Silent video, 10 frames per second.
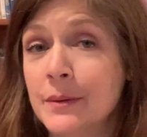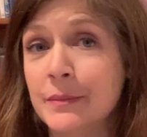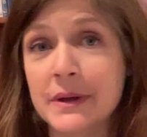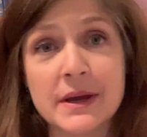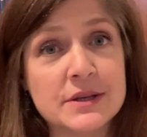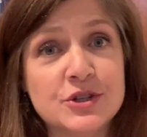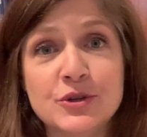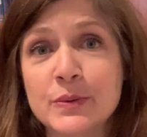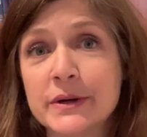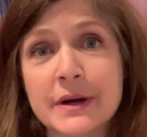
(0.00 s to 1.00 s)
Because you
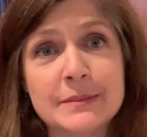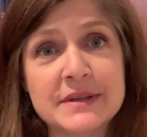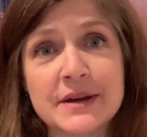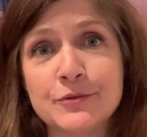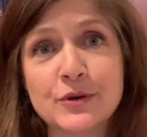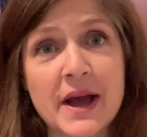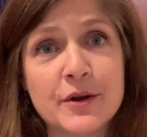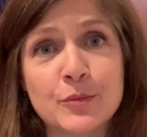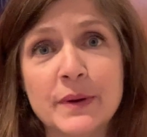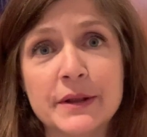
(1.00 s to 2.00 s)
know what comes after
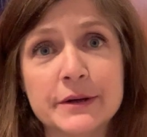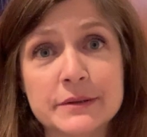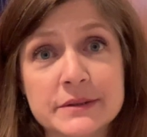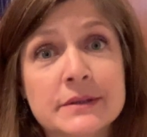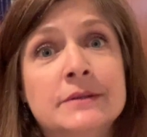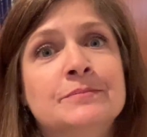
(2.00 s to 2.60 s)
caterpillars?